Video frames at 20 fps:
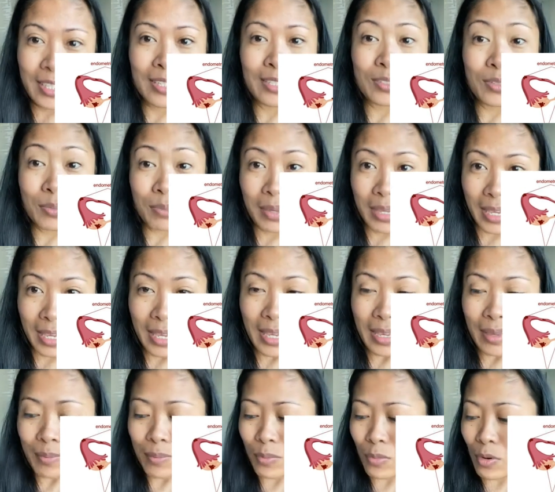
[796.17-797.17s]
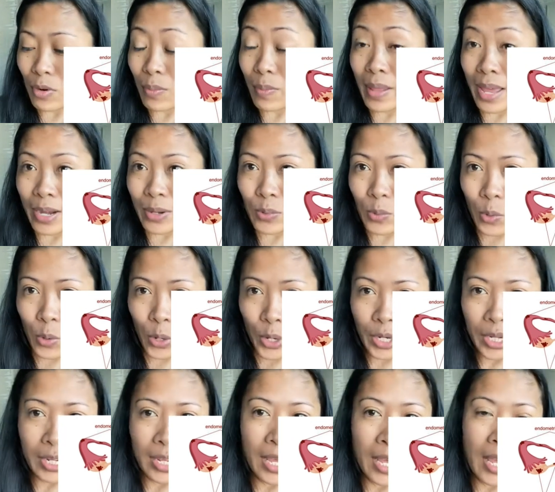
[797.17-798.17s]
to me, more blood
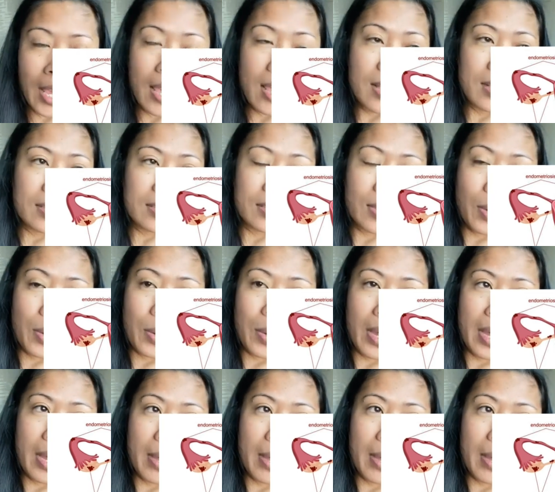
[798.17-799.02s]
work. So